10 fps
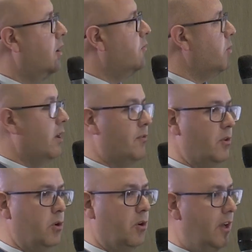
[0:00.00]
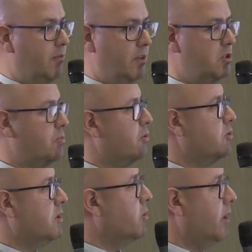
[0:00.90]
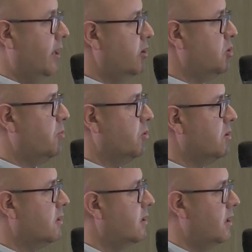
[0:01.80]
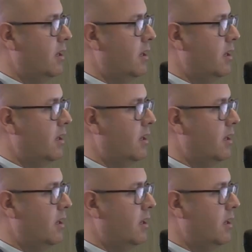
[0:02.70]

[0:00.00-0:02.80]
for your FLNG project or LNG project,